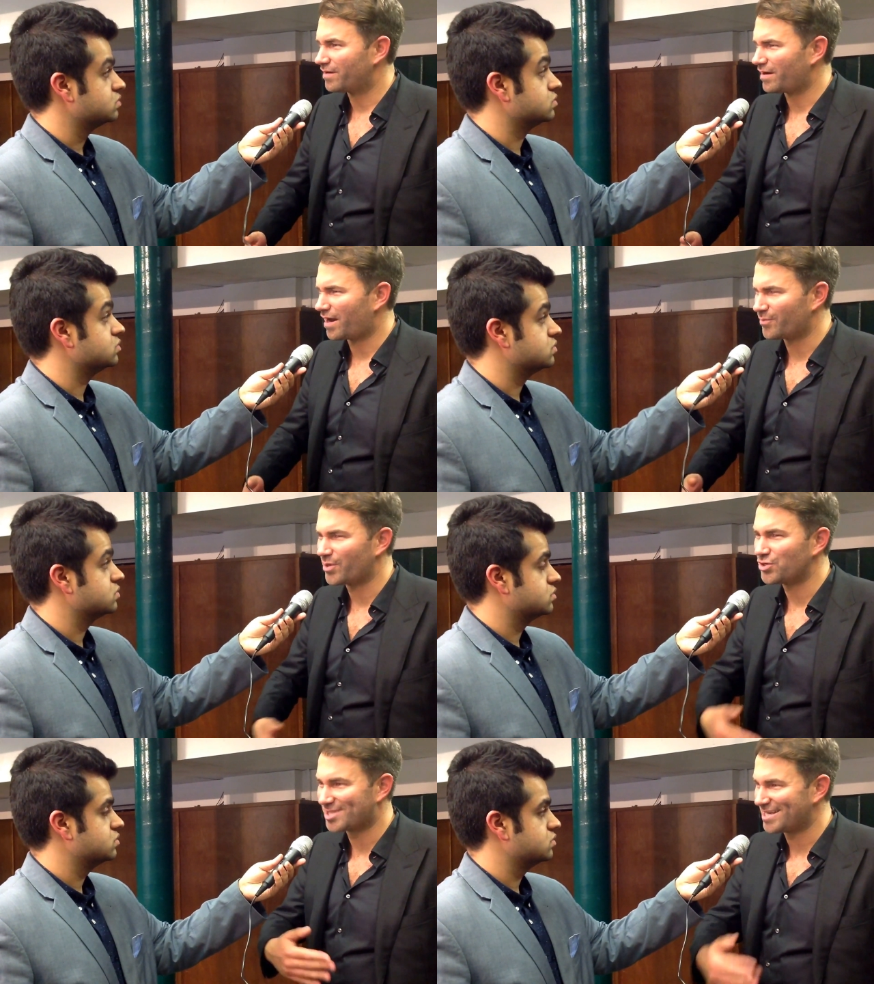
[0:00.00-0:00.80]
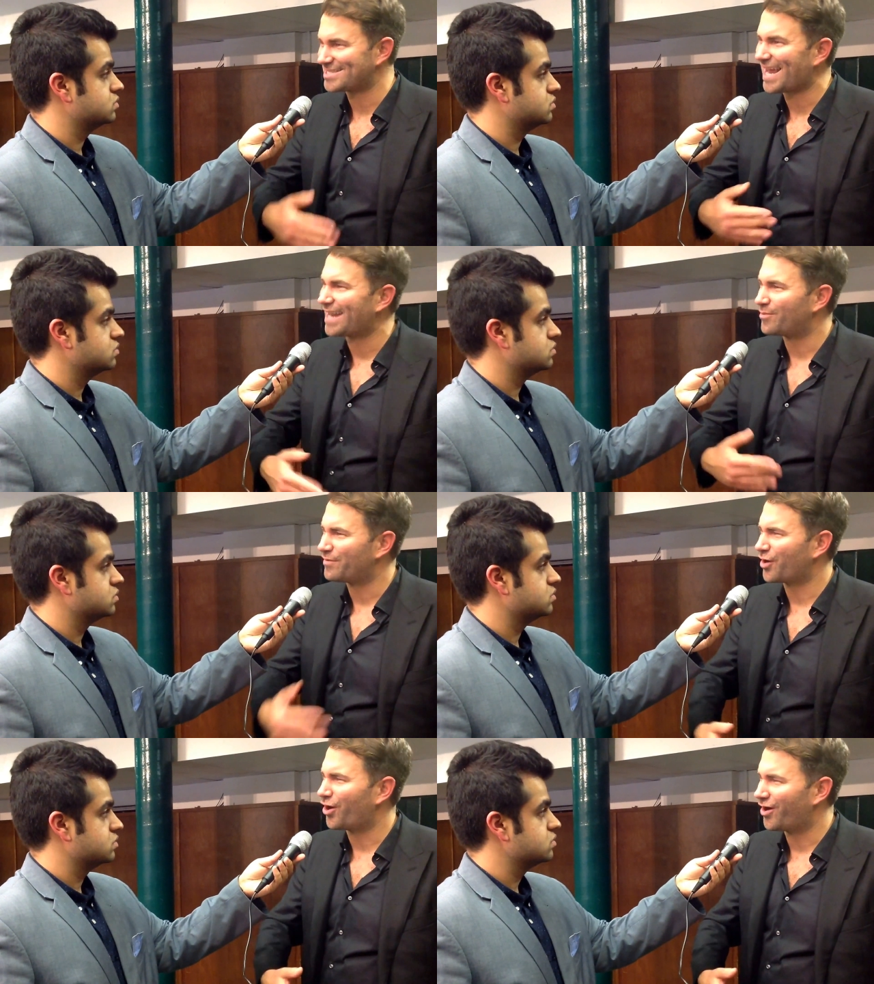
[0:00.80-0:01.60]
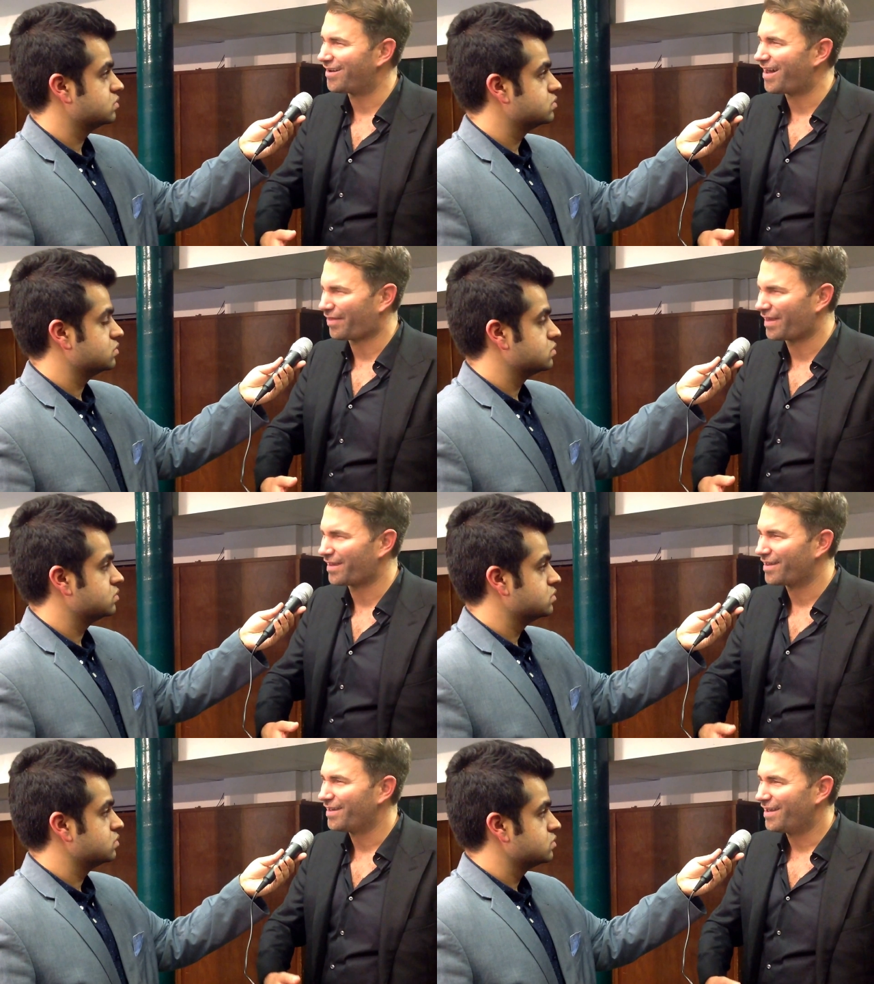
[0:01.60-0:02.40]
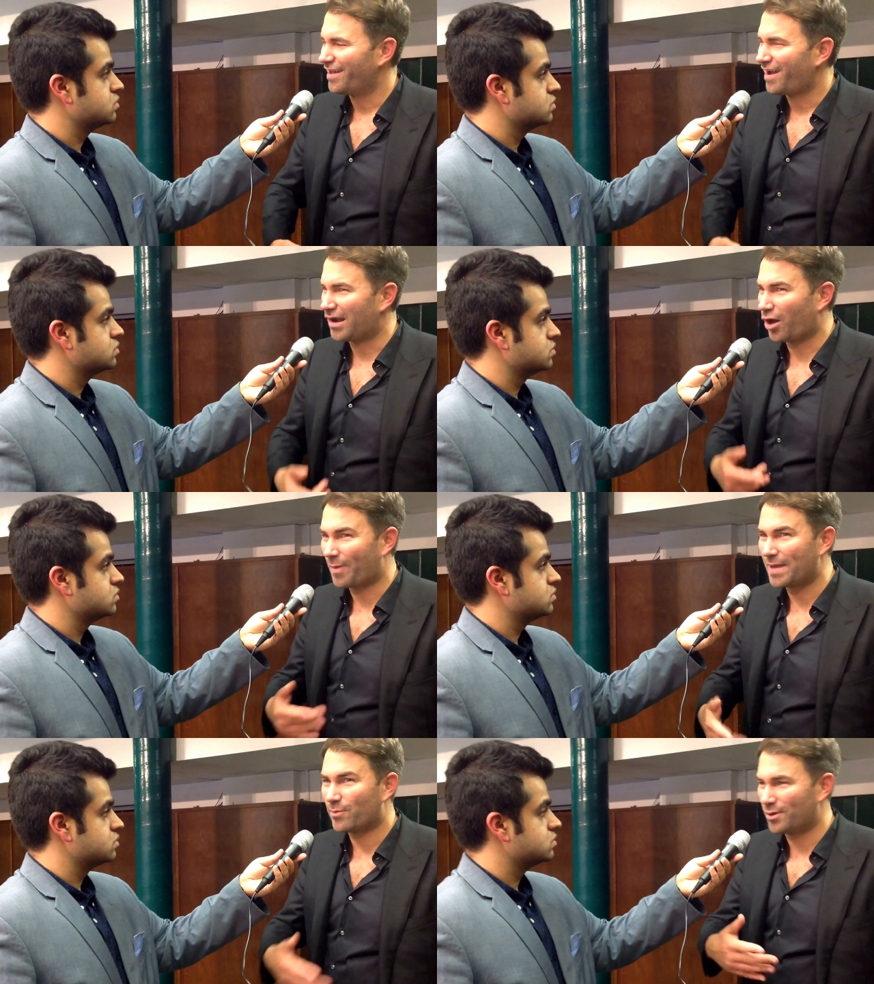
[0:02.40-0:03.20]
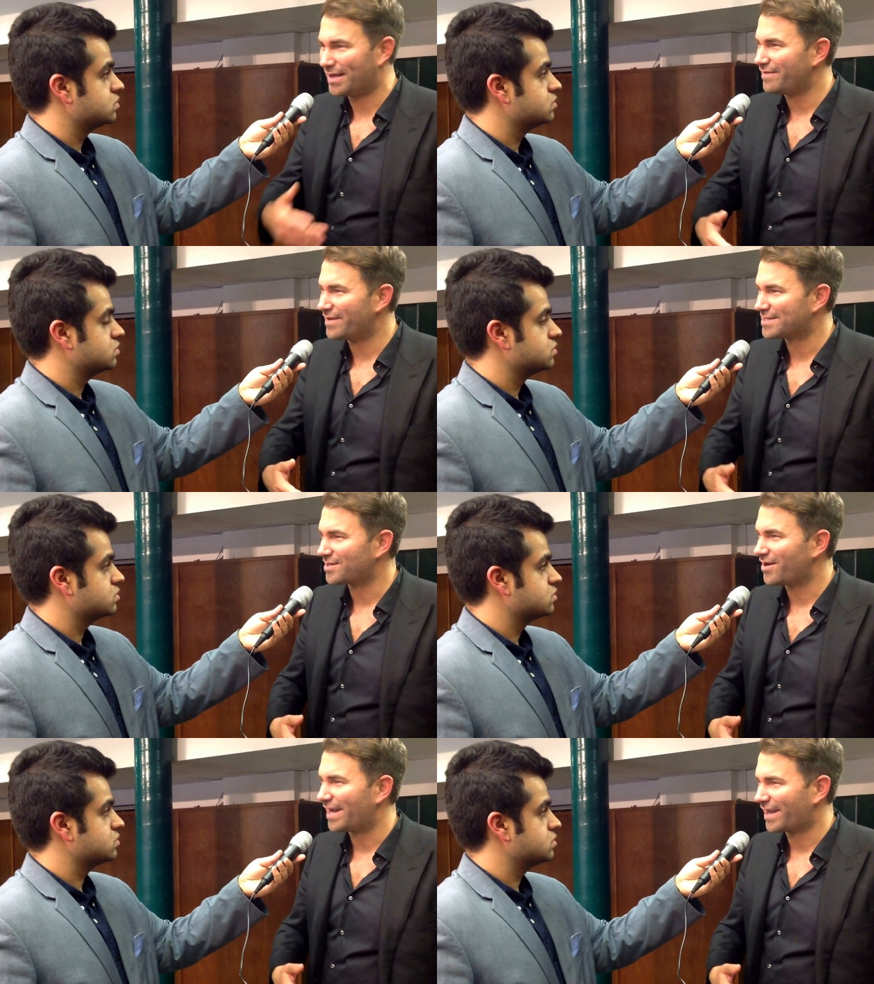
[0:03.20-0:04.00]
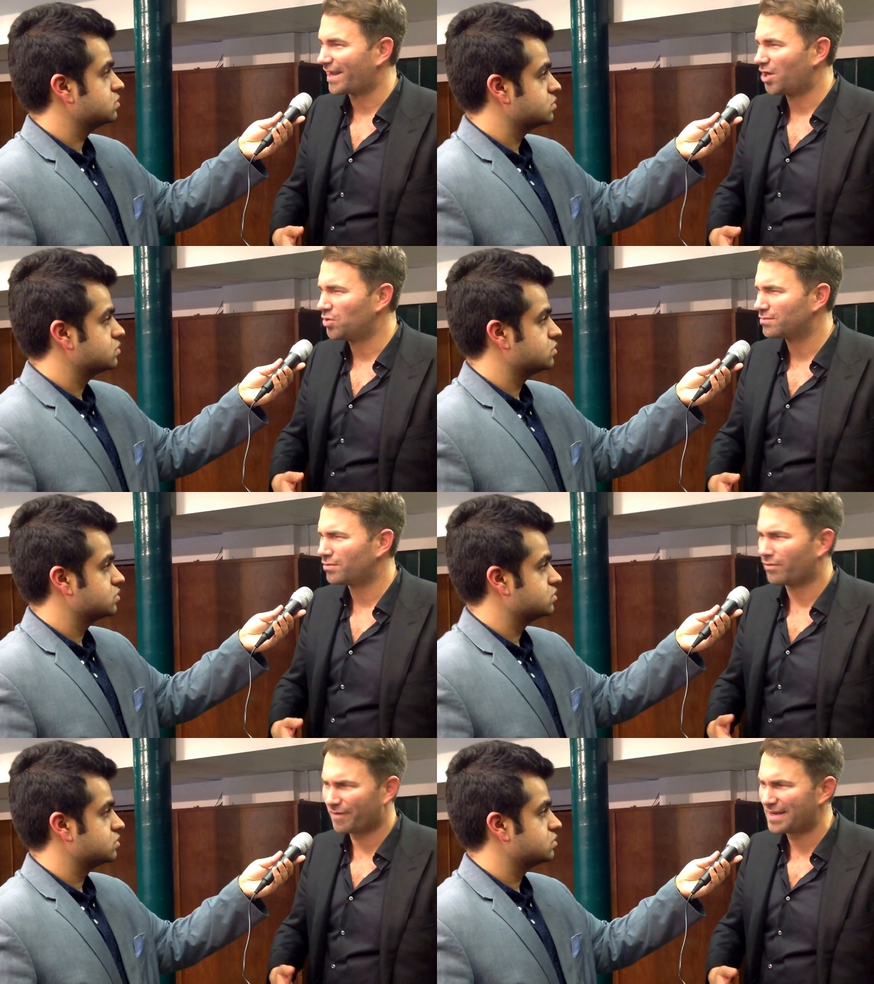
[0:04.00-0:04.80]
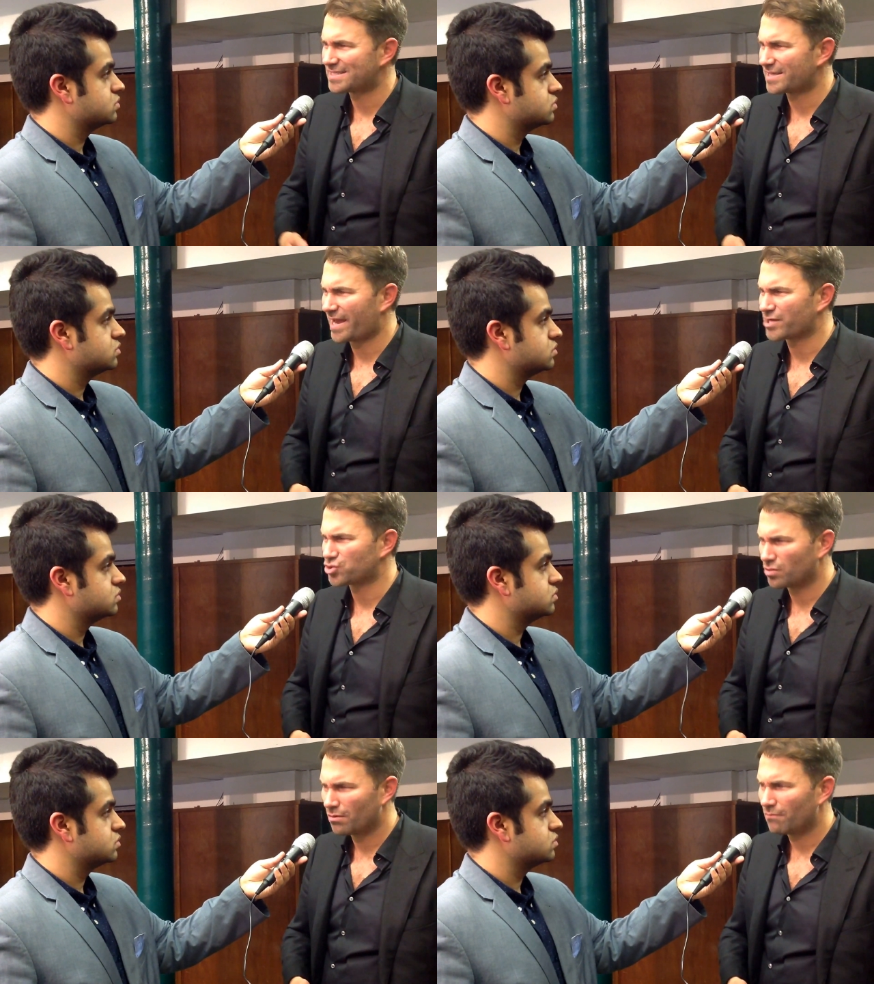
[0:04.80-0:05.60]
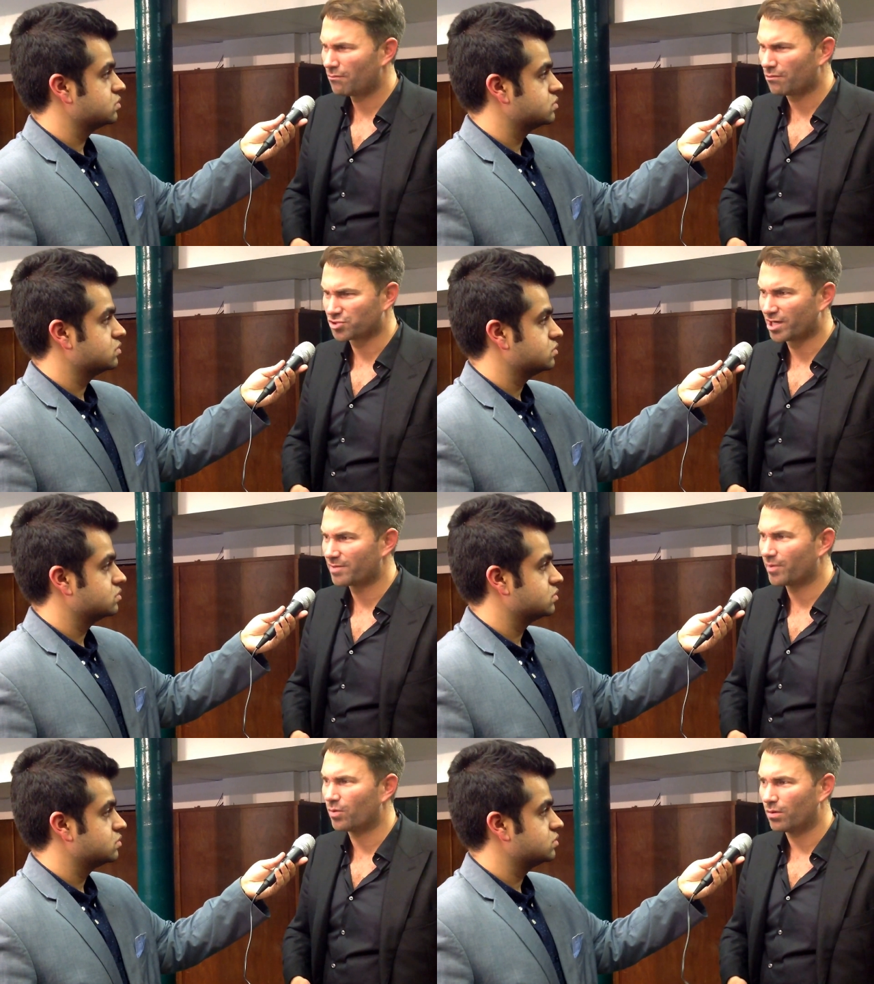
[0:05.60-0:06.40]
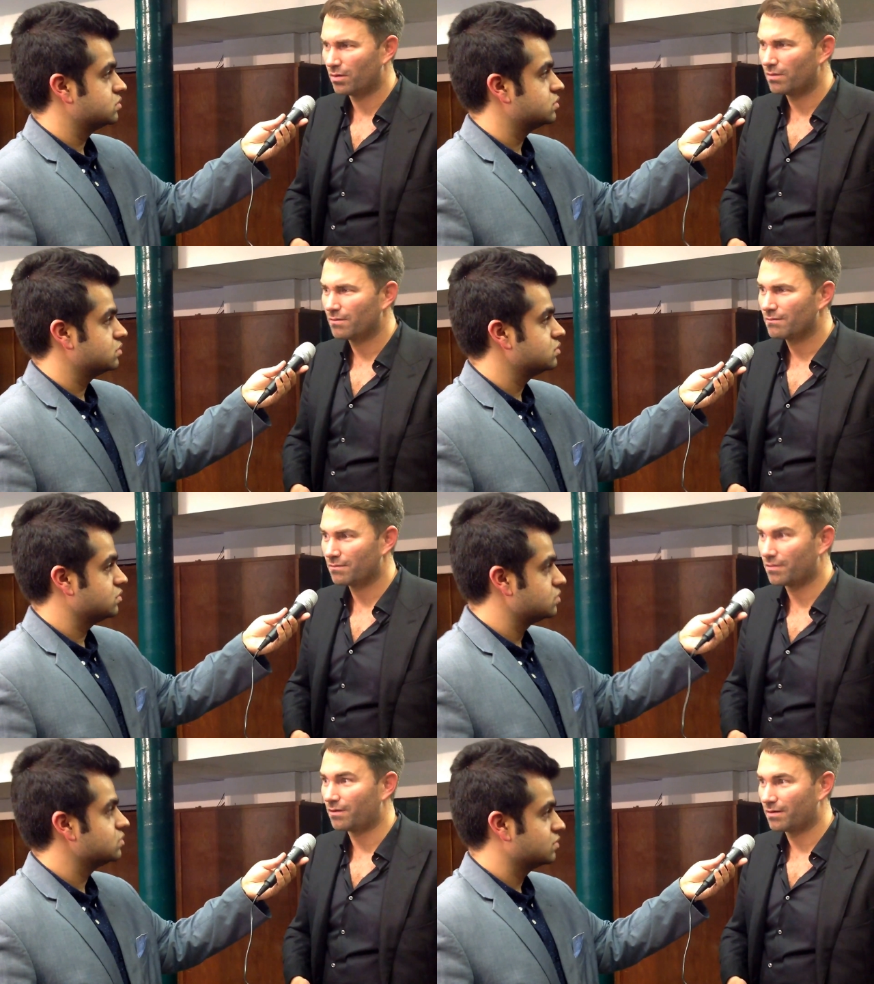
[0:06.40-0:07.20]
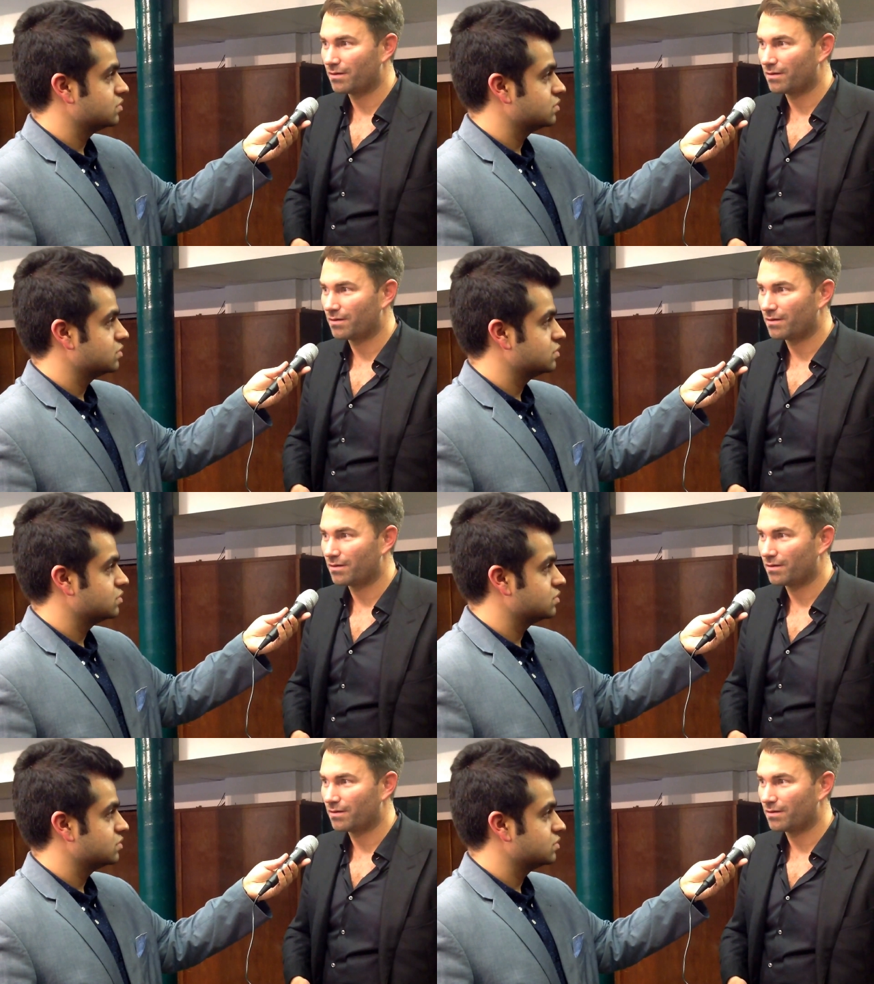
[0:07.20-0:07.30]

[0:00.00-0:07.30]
Speaker 1: And, and when you see the talent we've got, like I think a lot of people will leave here tonight and go, "Oh, Felix Cash, oh, Jake Ball, oh,